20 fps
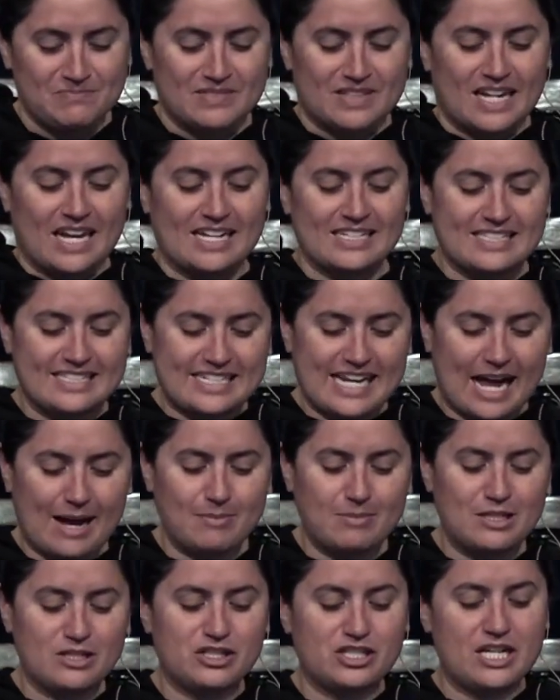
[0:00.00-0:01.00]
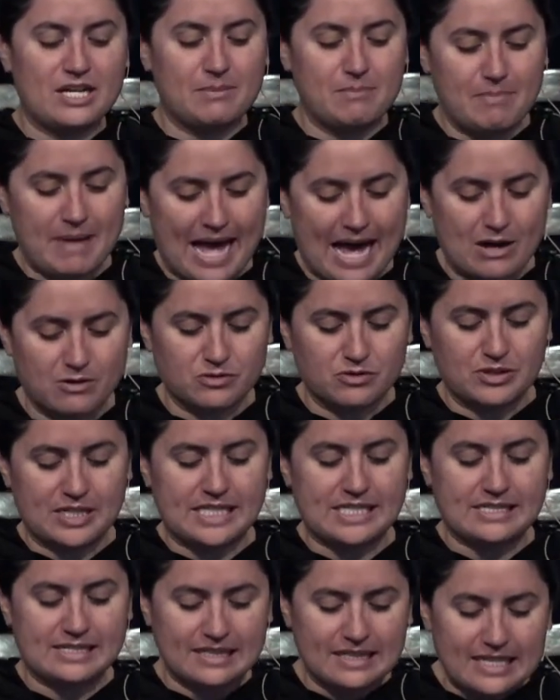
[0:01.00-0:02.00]
Establishing
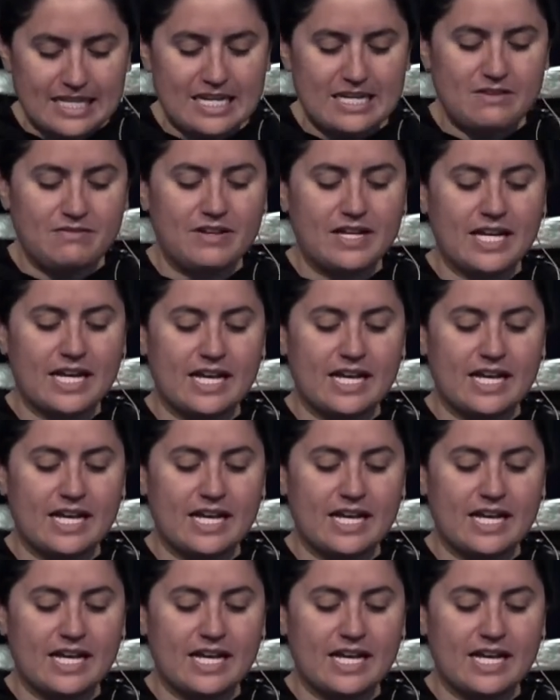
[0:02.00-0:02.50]
boundaries, leaving